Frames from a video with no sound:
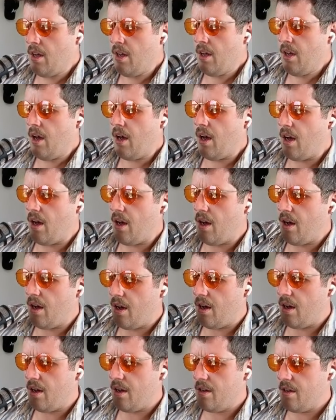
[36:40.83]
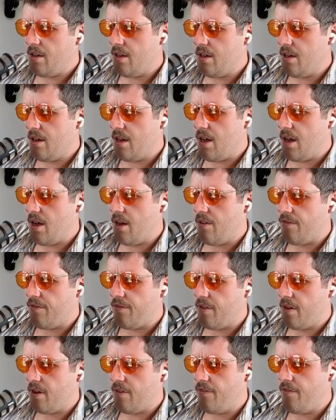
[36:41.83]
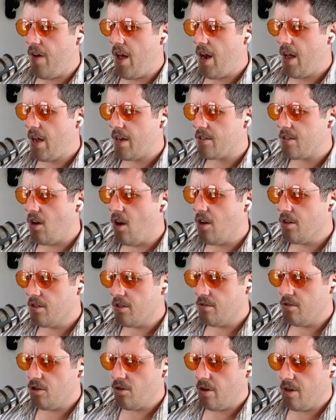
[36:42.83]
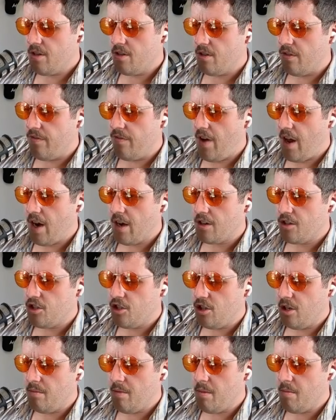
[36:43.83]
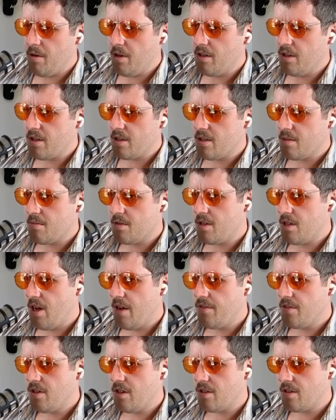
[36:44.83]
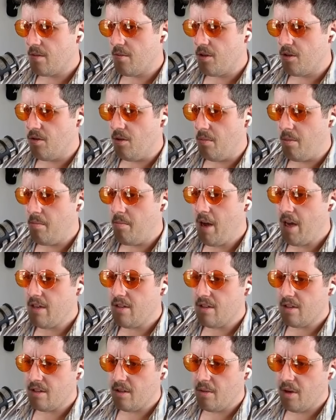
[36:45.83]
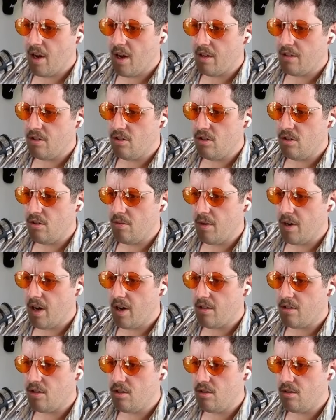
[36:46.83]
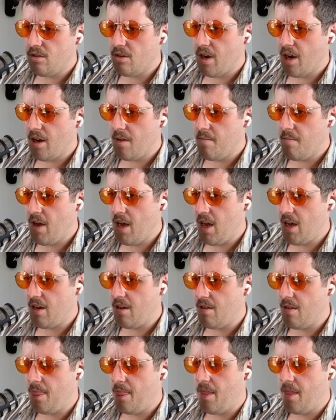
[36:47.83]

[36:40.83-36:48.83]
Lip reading: EDF, FedEx also joined, so FedEx should be building some stuff, so that's going to be cool. But basically, we got two kind of main